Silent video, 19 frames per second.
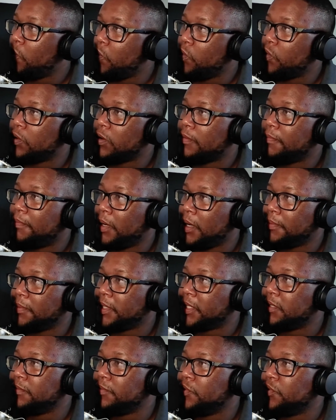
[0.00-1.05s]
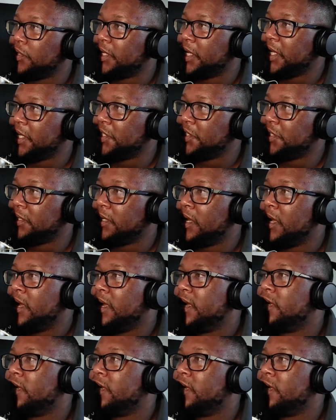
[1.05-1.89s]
or public communication